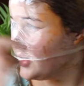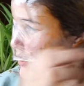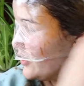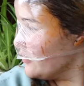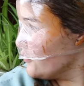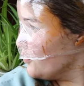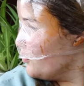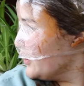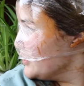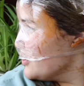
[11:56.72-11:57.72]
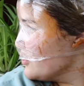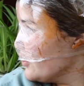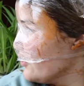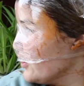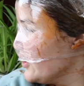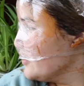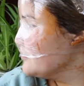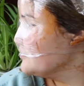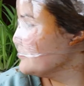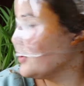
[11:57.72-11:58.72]
scale from 1 to 30,
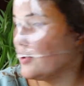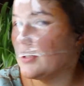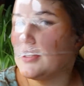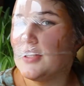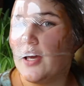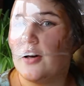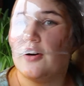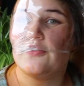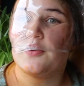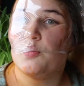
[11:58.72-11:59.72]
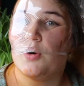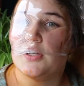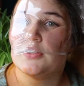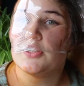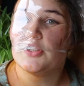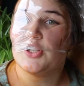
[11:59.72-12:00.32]
on a scale from 1 to